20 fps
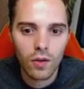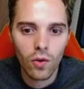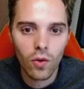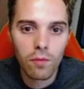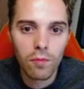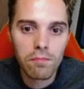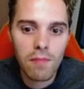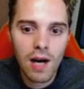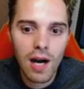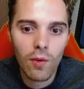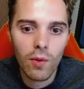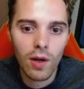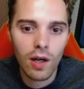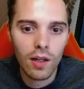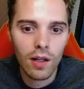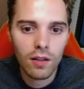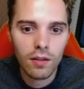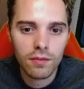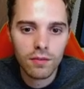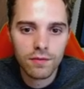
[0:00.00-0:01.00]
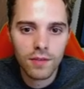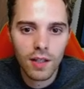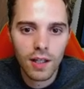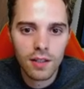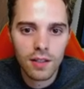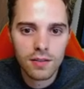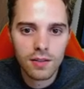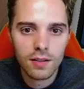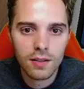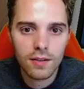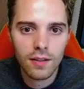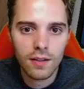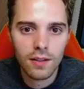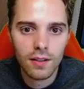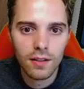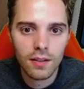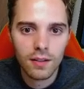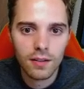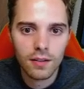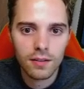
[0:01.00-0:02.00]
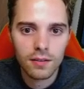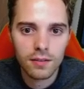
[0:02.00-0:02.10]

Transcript: Or Mawau, that is a thing.